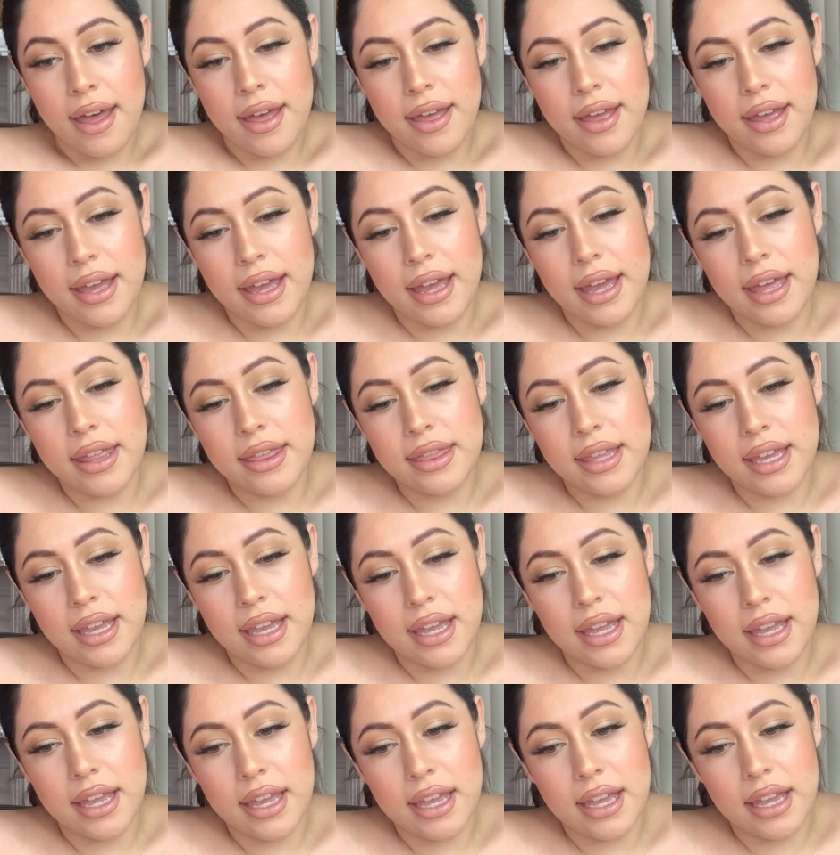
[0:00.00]
And
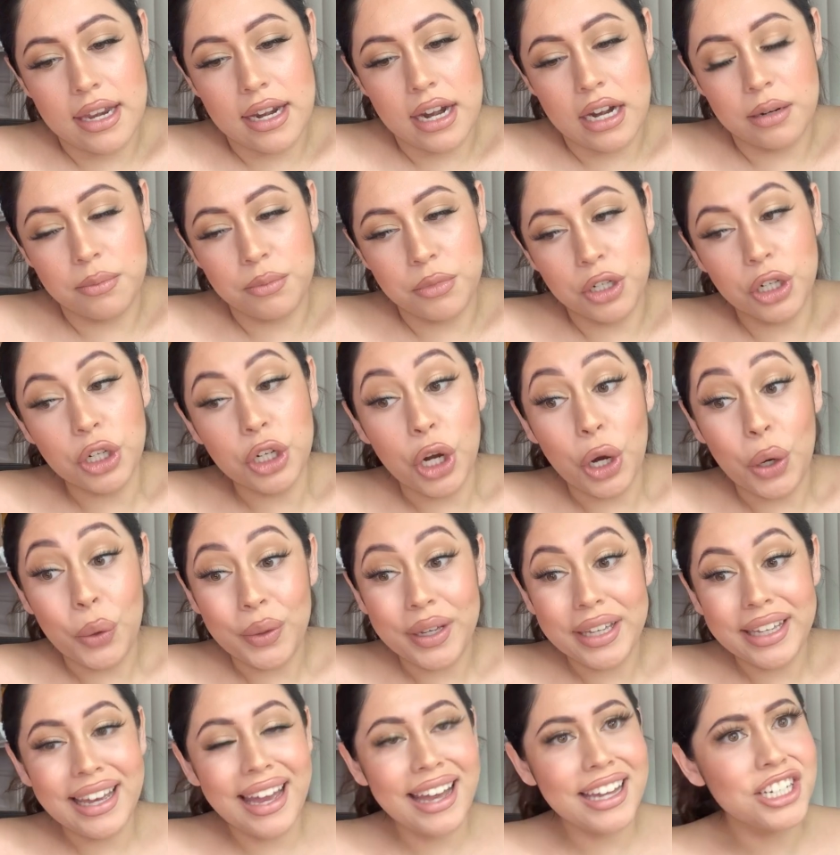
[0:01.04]
then I remember
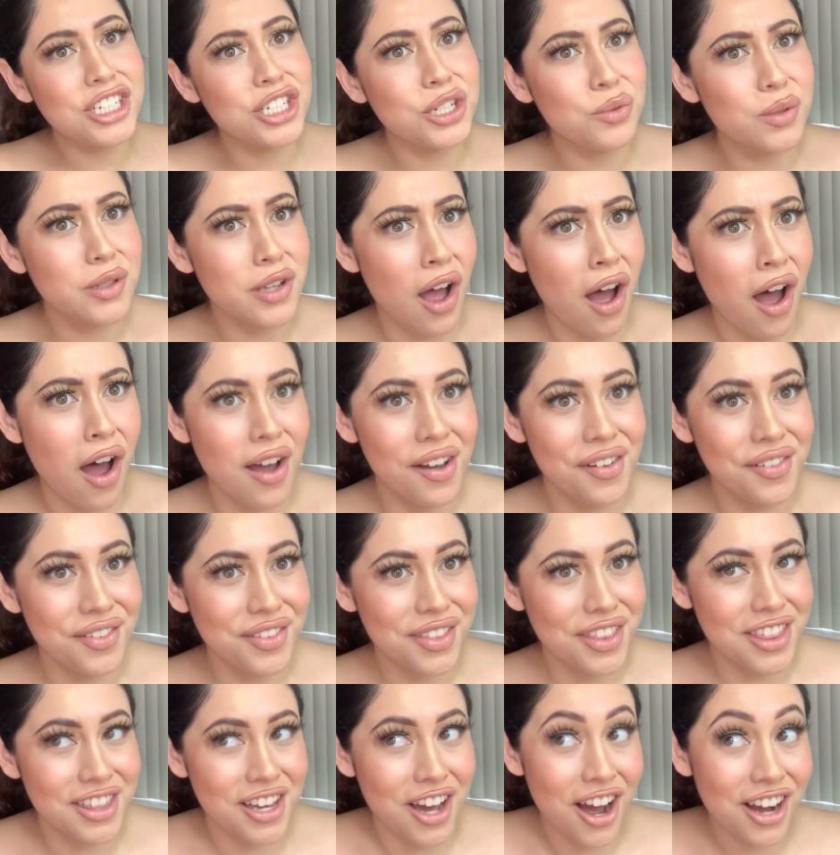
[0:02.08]
going, and she was off
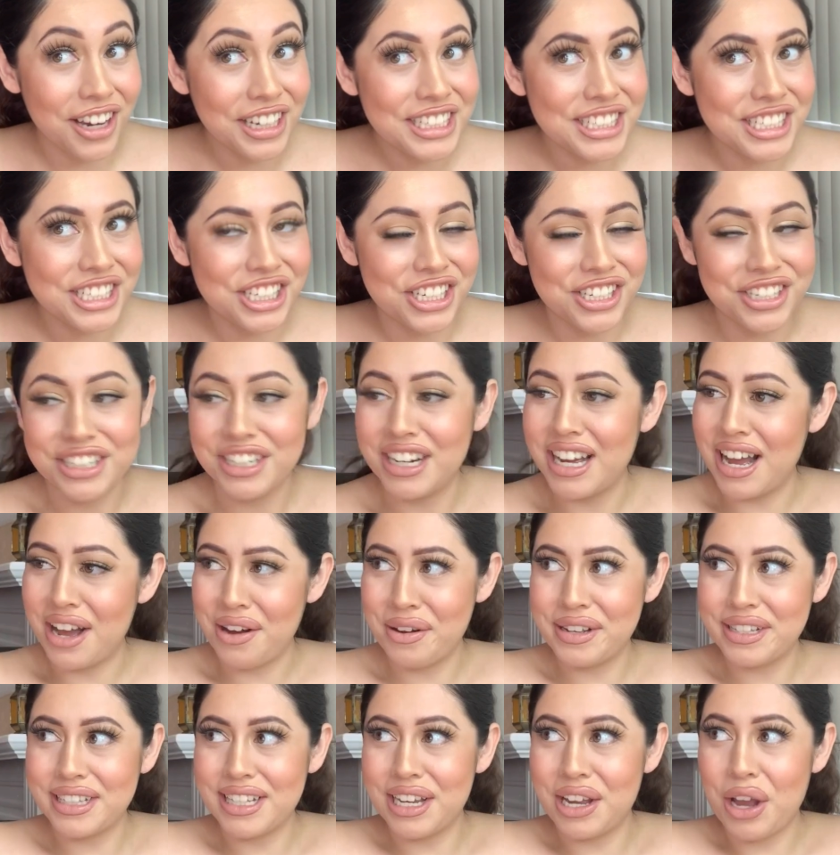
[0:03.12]
the oxygen. I
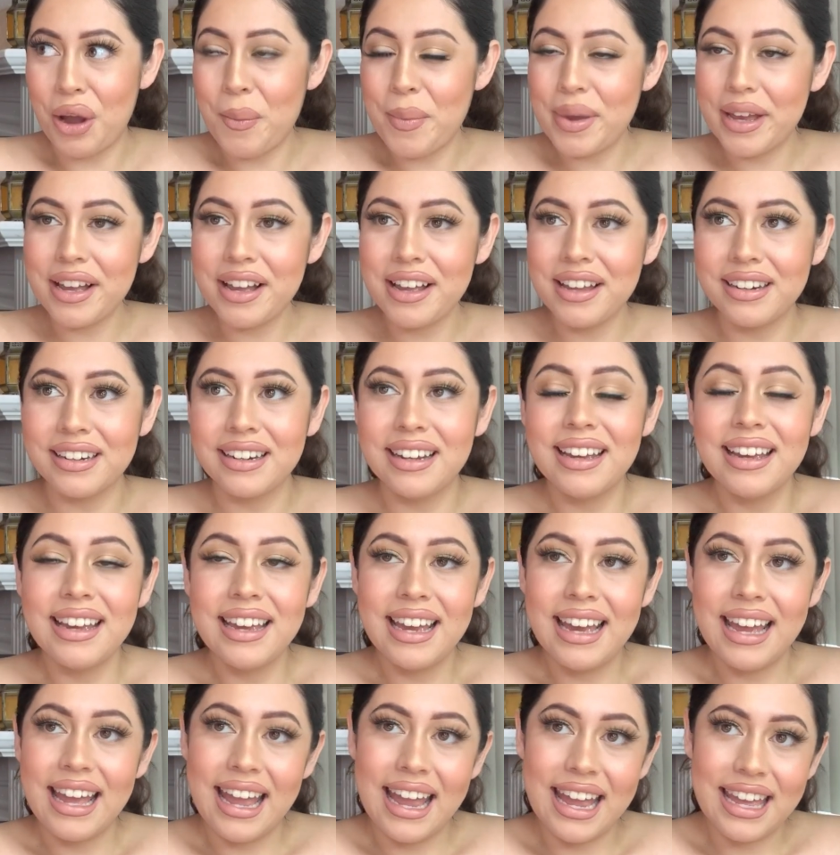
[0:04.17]
was like, oh my god.
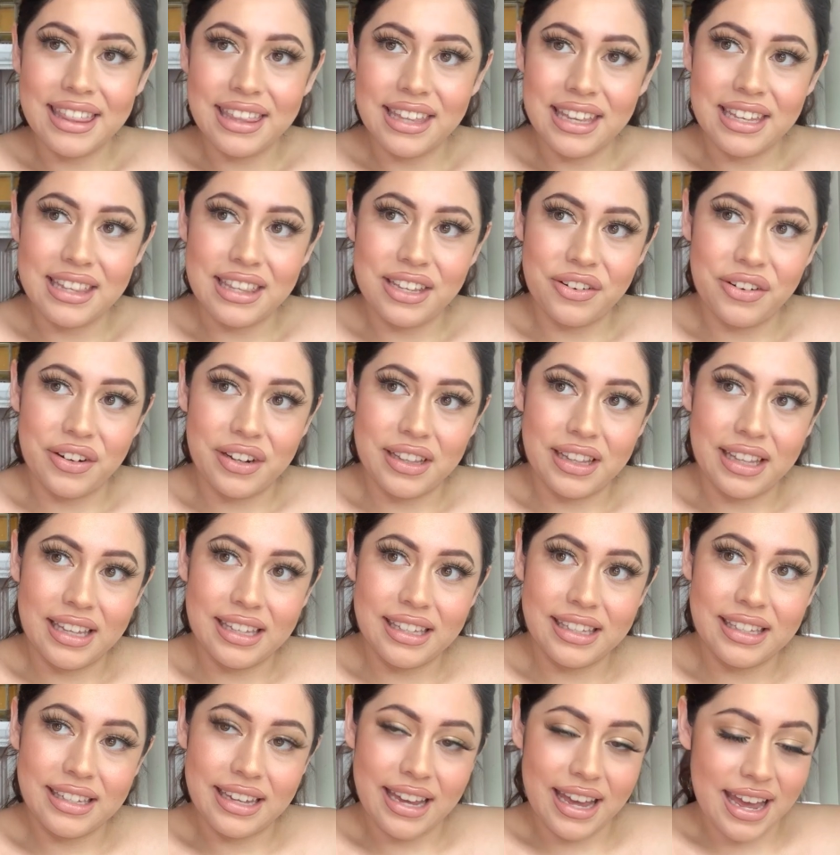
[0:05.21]
And then they were like,
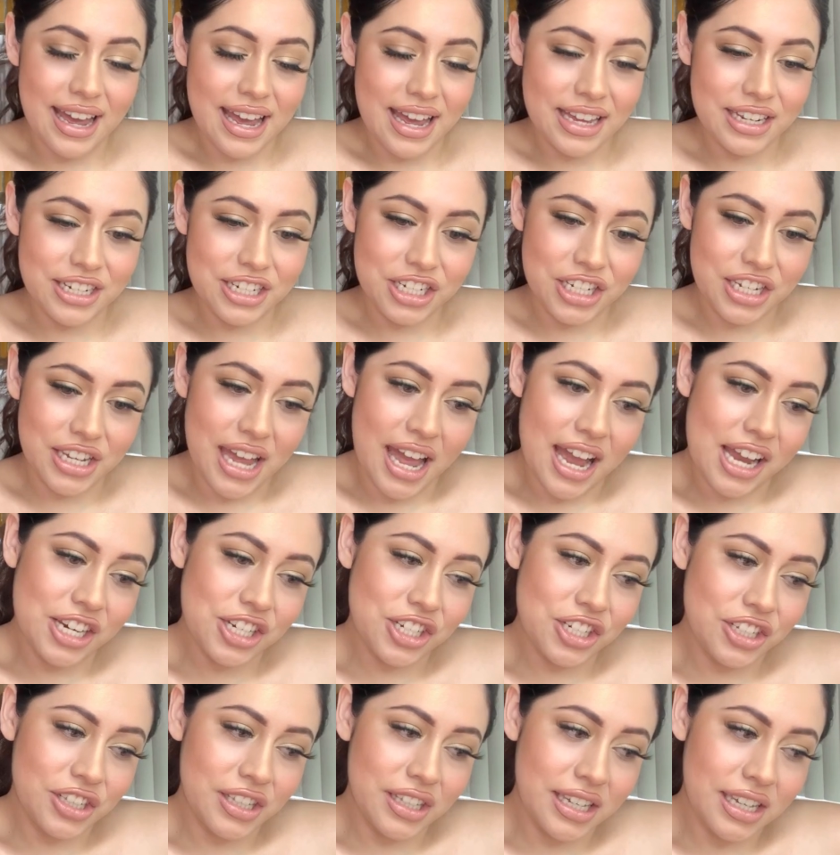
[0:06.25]
yeah, she
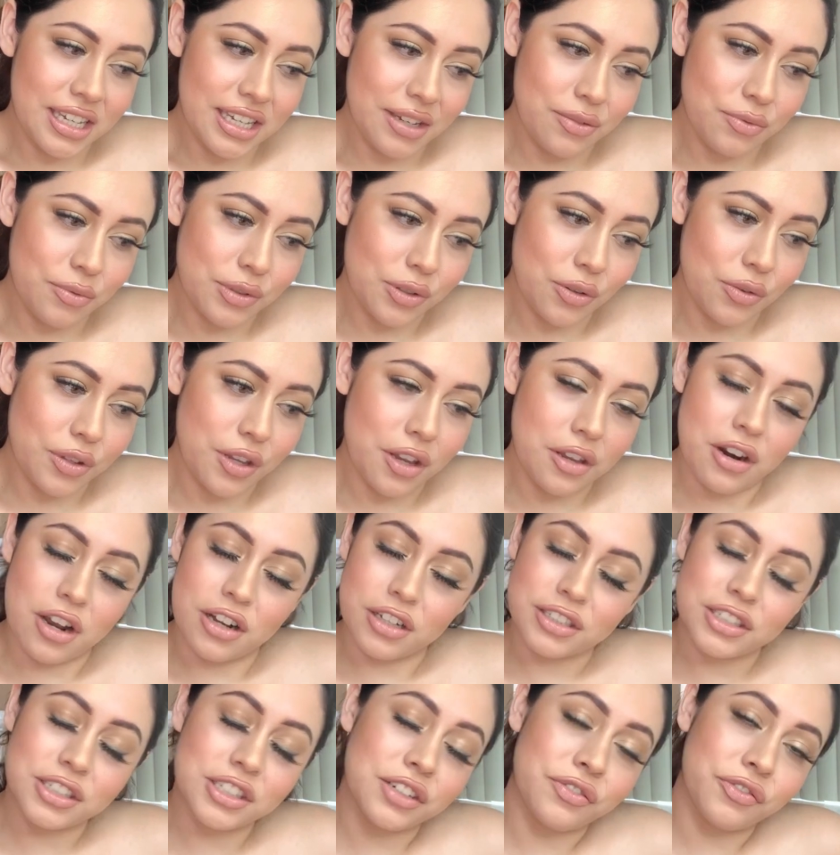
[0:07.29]
actually was only on
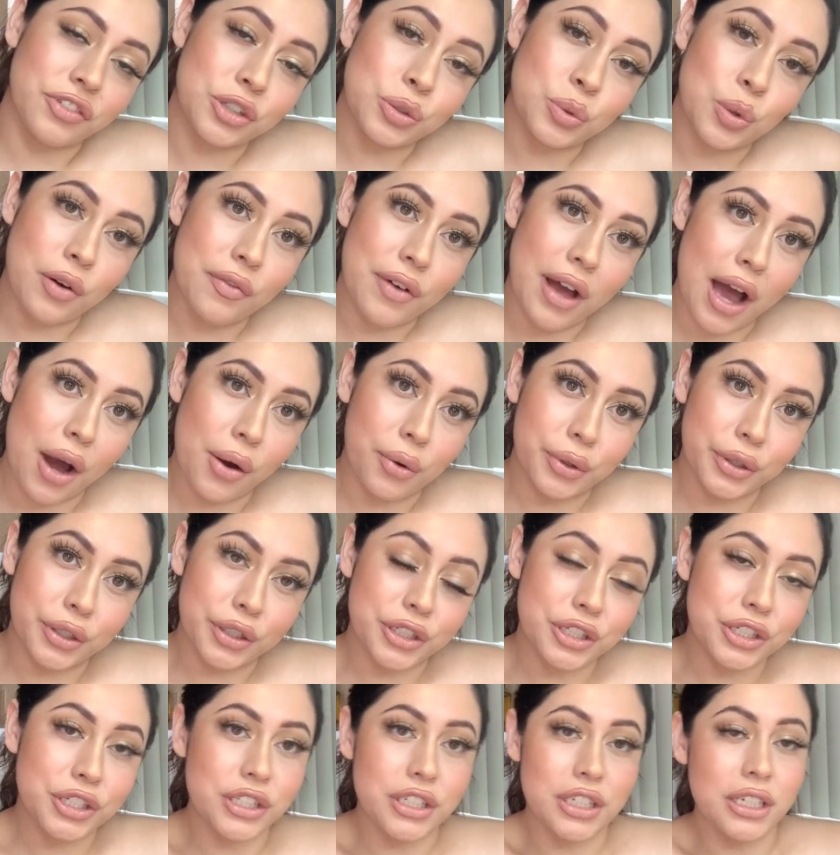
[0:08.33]
oxygen for 12
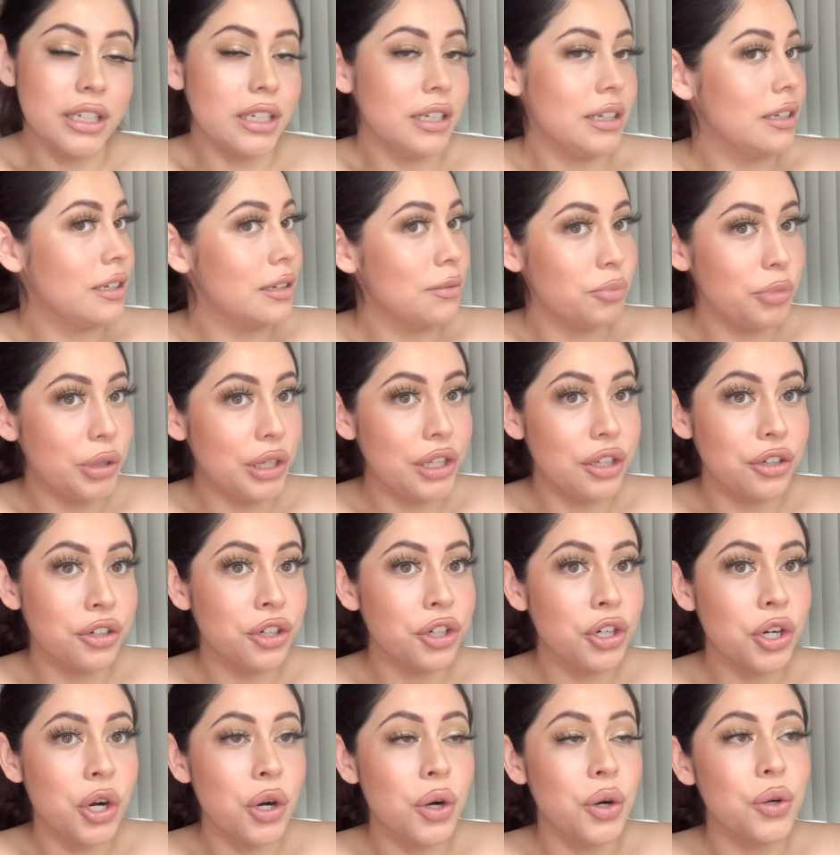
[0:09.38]
hours. She can breathe on
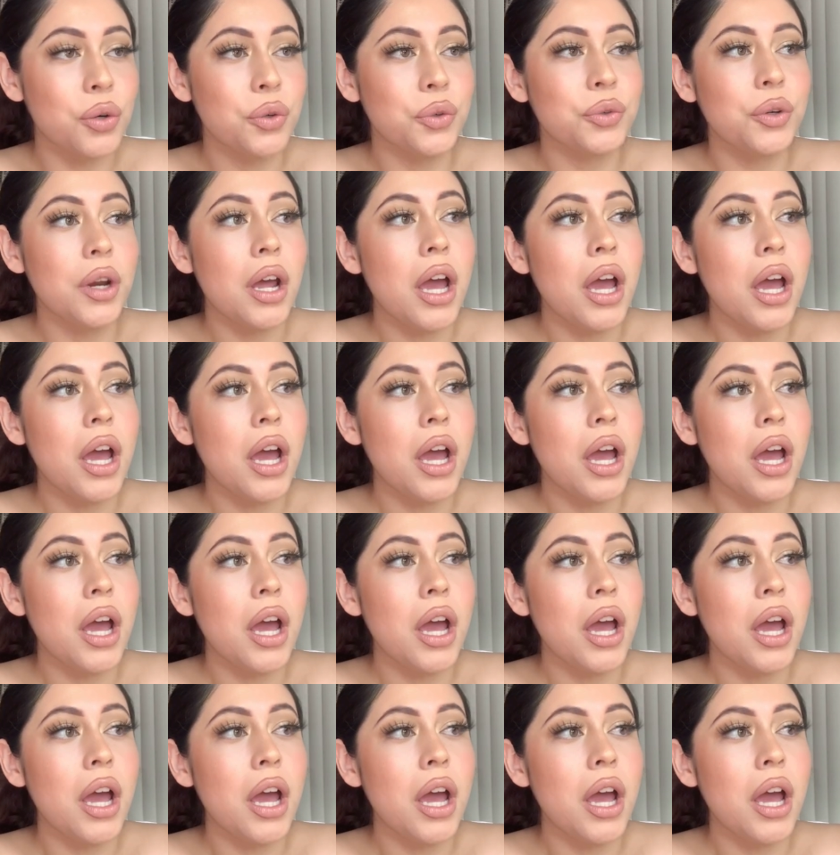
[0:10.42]
her own.